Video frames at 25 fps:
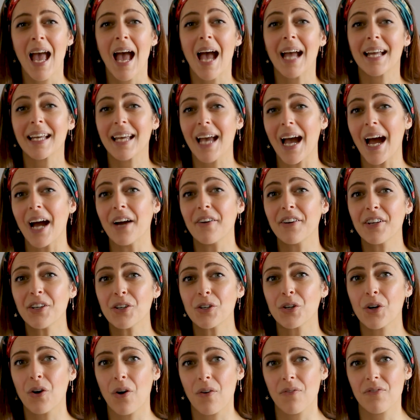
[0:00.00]
and carry
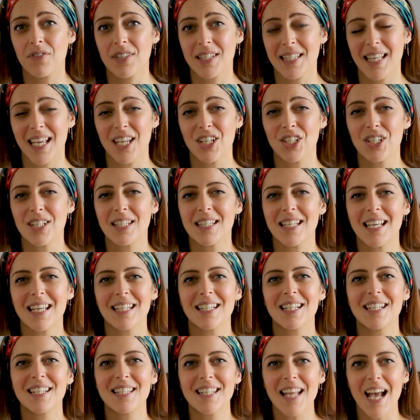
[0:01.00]
on conversations
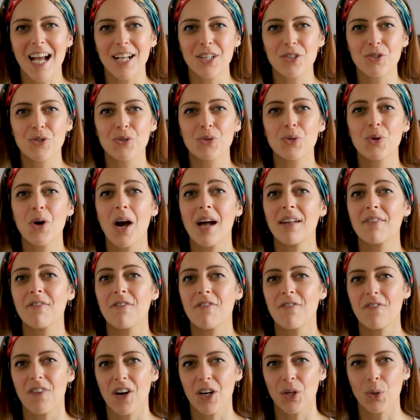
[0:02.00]
in a natural and
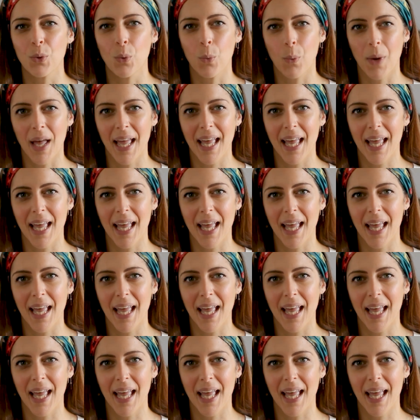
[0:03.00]
fun